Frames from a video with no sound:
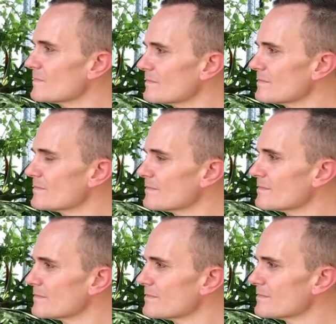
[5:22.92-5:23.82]

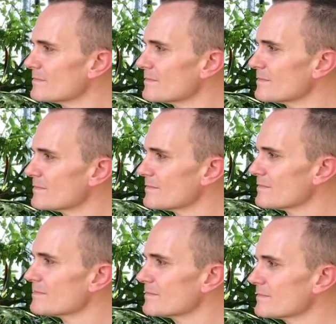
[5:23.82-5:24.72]

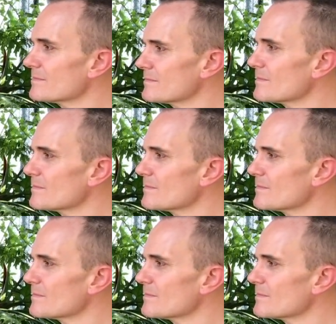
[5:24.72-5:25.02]
The person shown says nothing.